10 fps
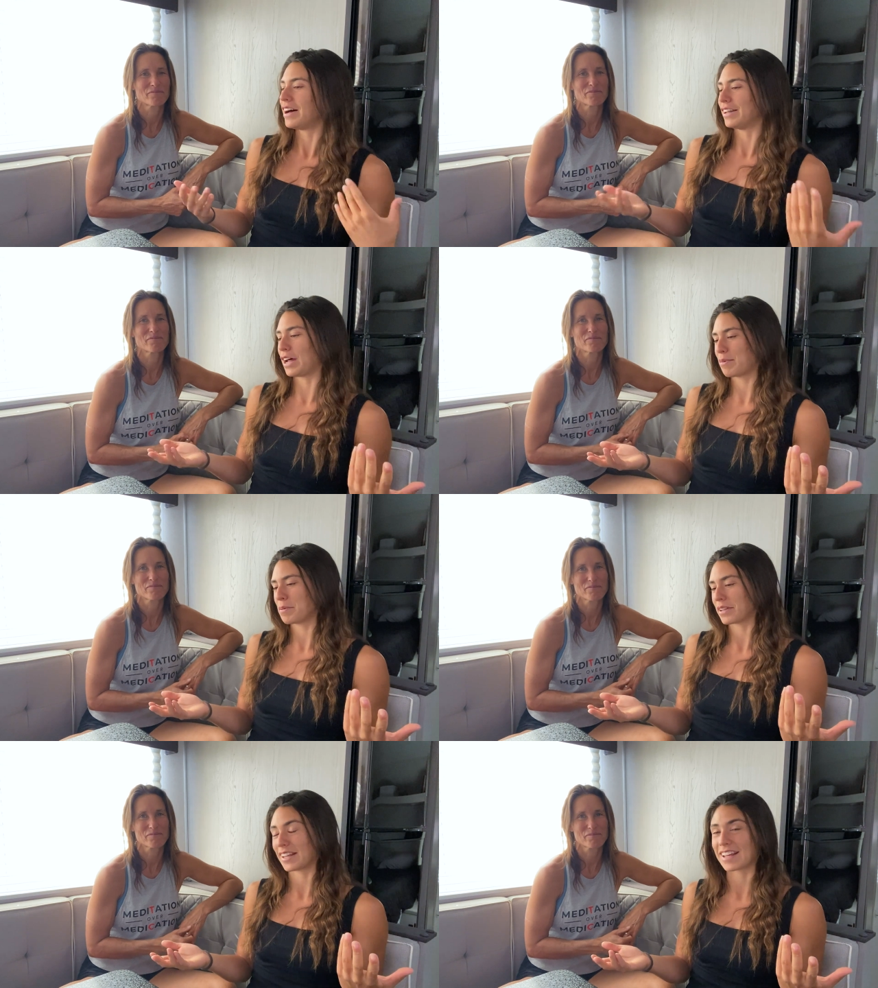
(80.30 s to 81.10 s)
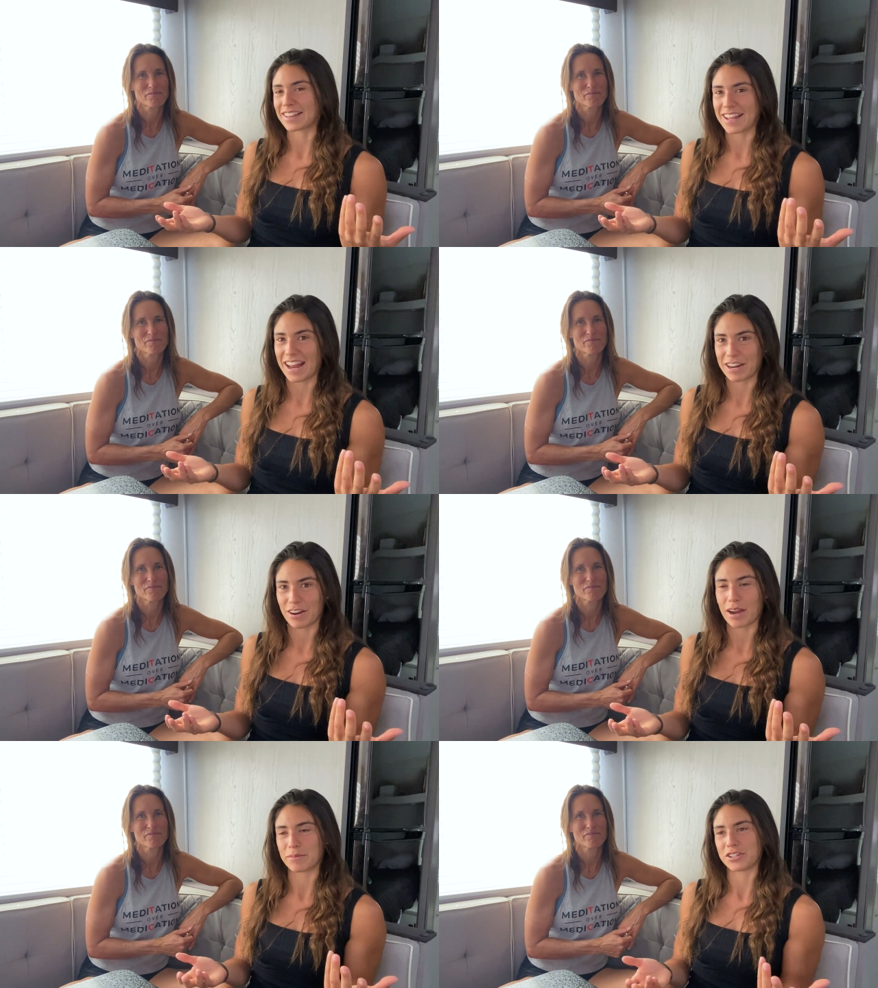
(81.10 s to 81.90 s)
Speaker 1: A lot of people think that the
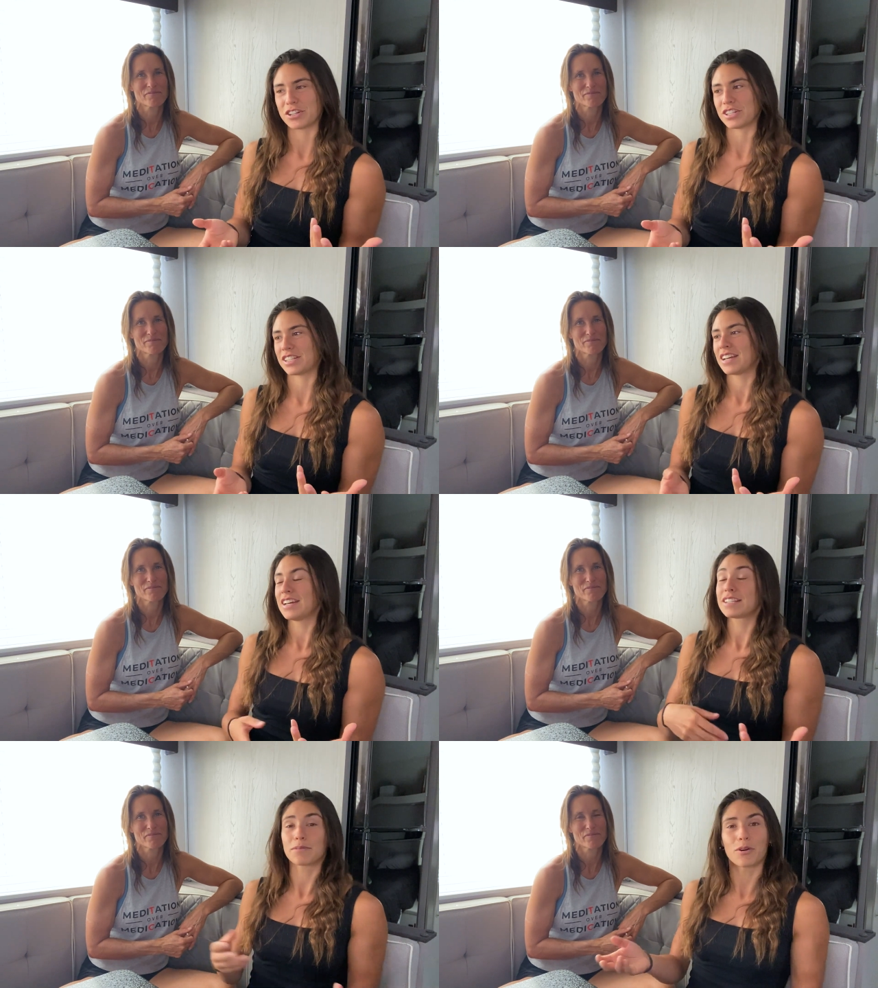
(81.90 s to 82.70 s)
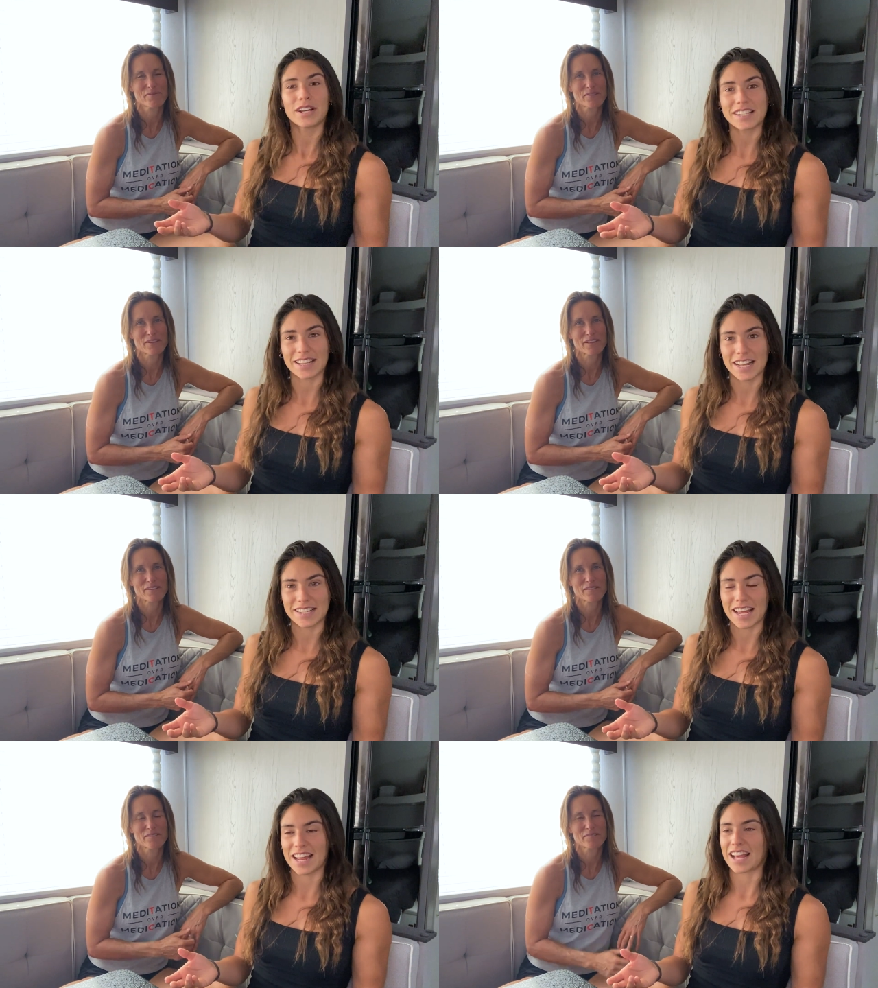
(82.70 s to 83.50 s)
Enneagram is just some quiz that they
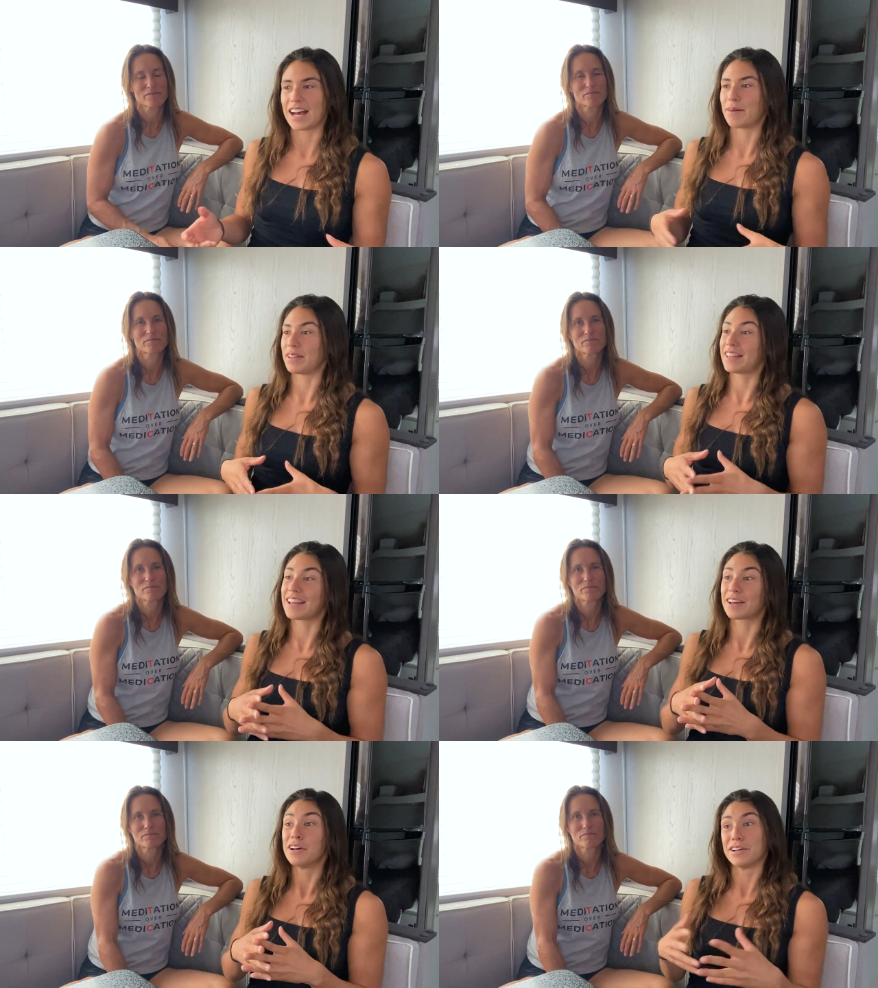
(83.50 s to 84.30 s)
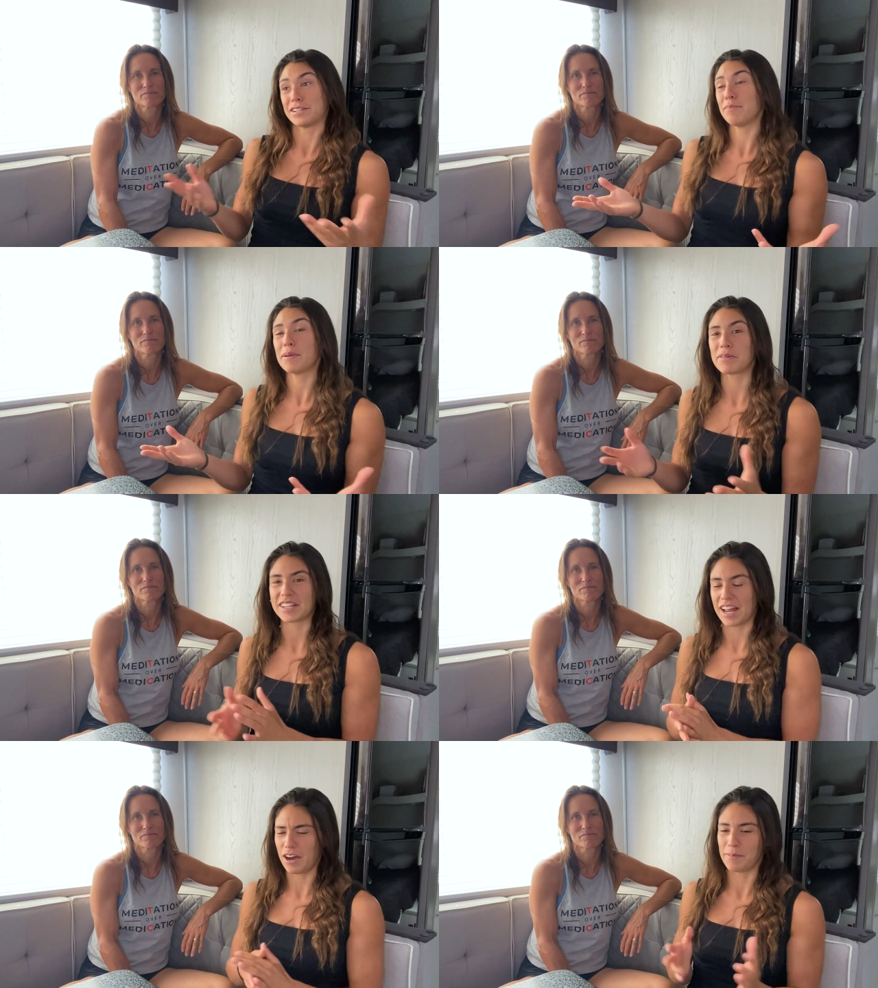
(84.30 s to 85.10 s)
take. Um, they think some people
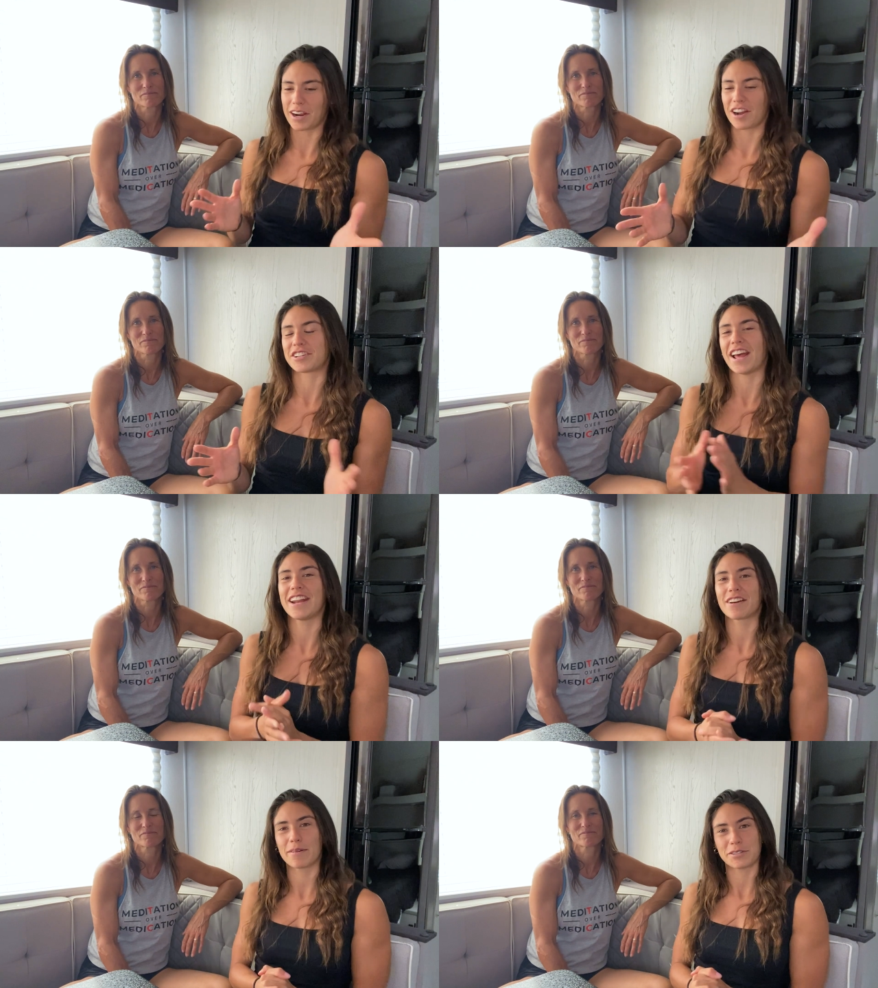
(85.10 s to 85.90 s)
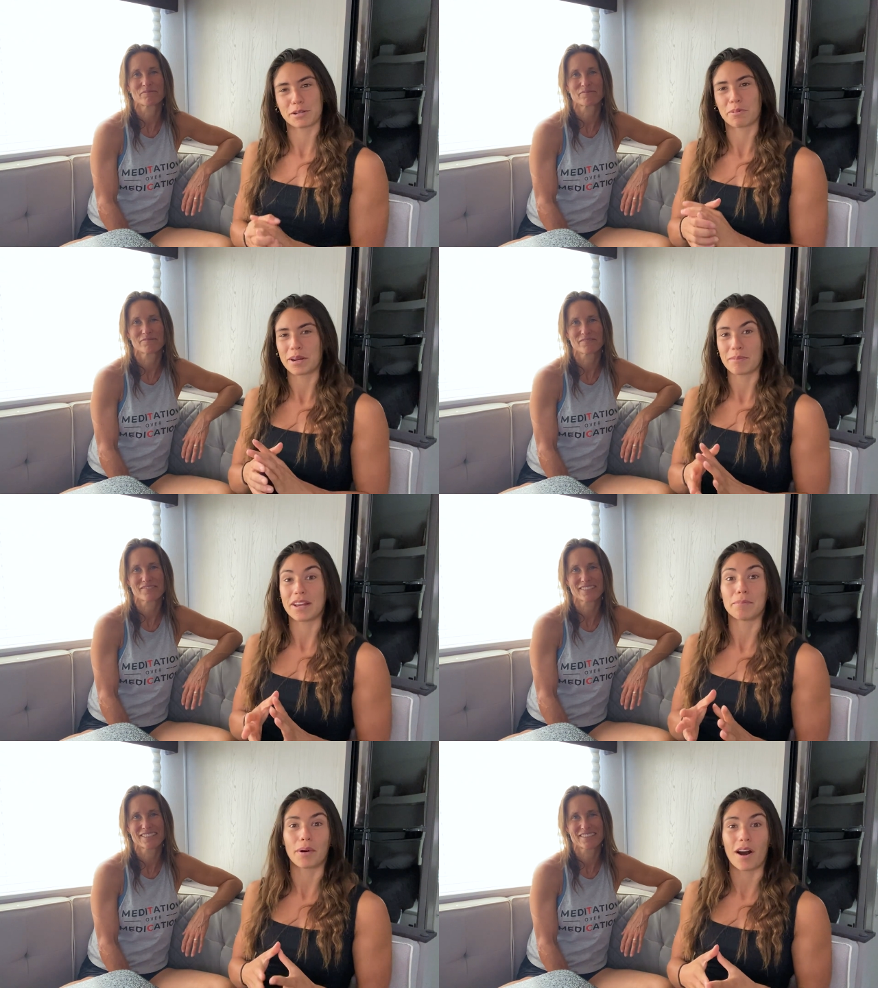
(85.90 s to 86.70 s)
say, "Oh my gosh, the Enneagram is just putting me
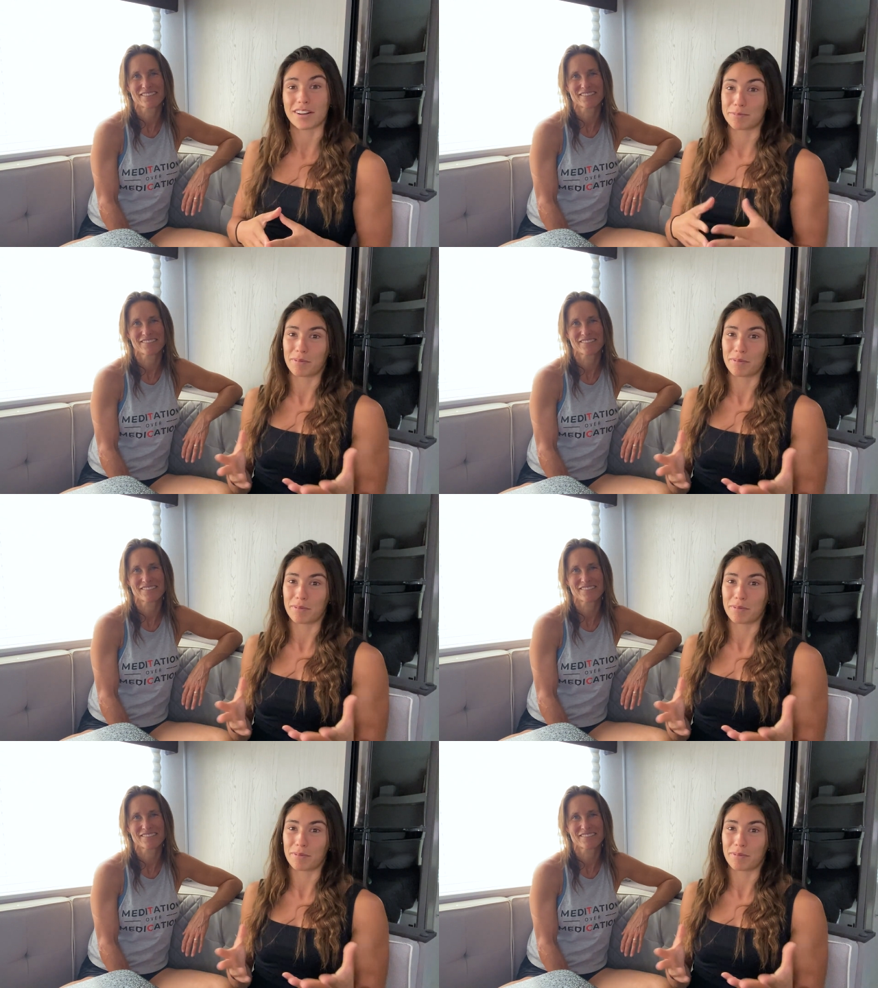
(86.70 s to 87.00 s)
in a box."